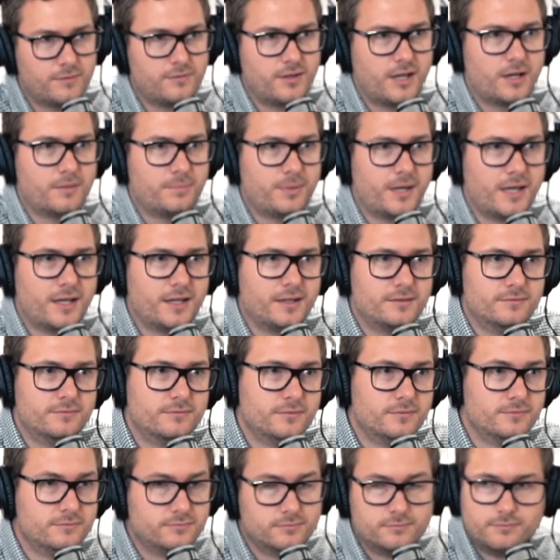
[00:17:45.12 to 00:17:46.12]
they've now paid
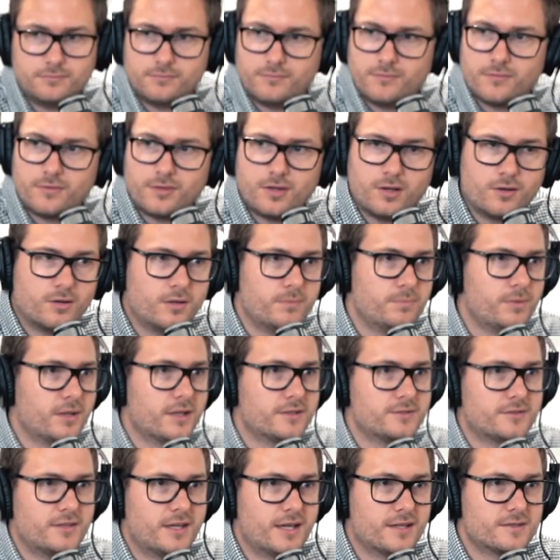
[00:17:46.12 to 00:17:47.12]
thirty mm.
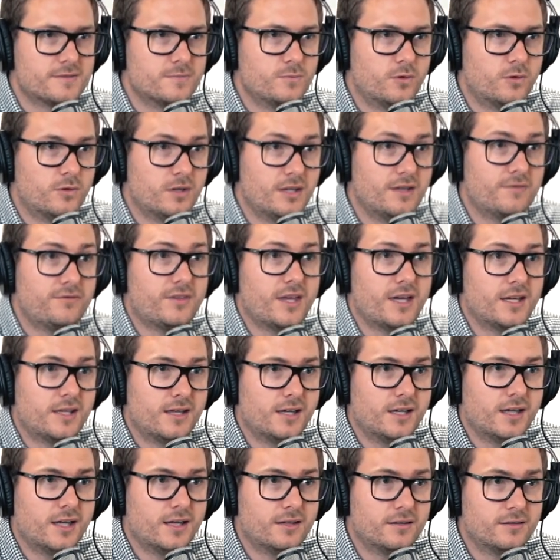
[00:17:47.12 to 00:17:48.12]
plus thousand more if they
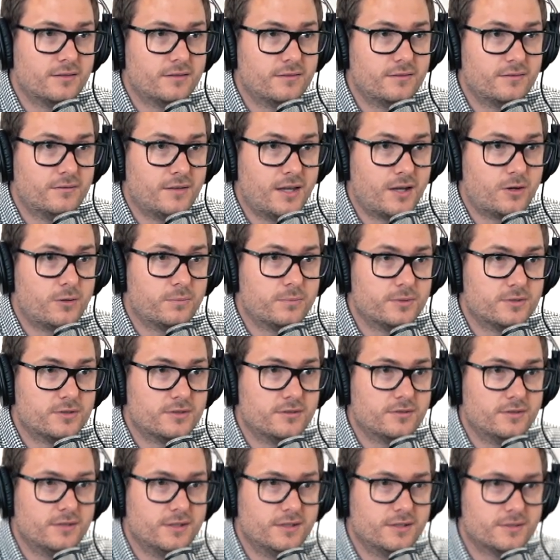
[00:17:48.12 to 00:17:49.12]
can get that
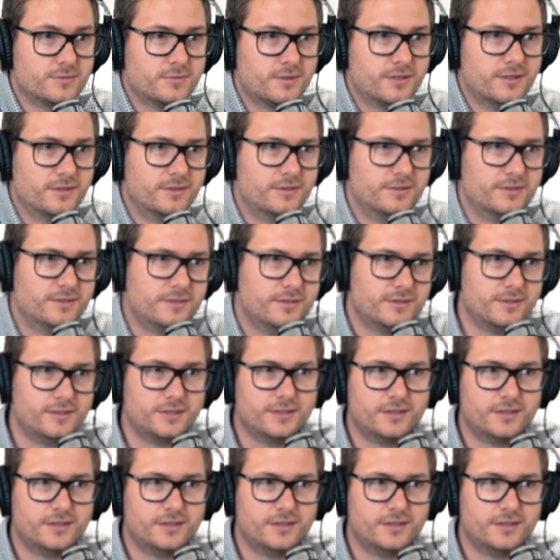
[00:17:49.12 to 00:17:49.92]
opportunity as well. Mm.